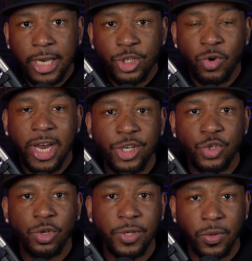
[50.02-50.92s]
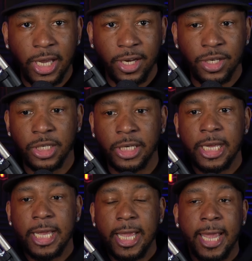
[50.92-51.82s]
It drains you of your energy.
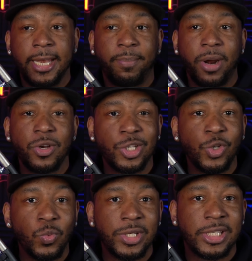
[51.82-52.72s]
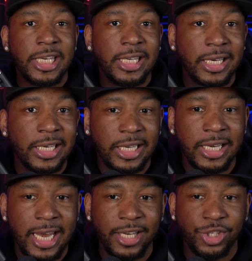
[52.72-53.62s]
And the person who was seeking the
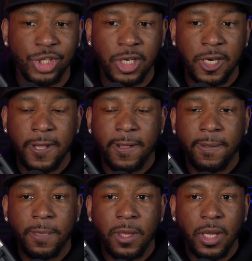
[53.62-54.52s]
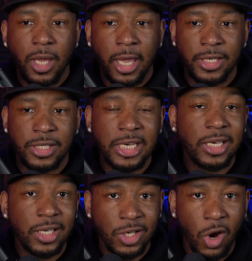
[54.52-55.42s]
connection and
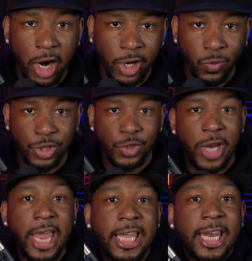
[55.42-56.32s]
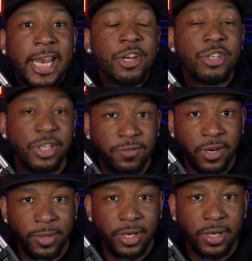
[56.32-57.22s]
seeking to argue with you, they get energy
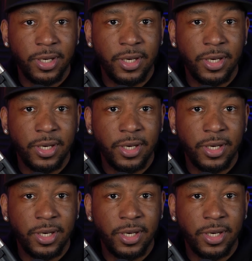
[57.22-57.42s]
from it.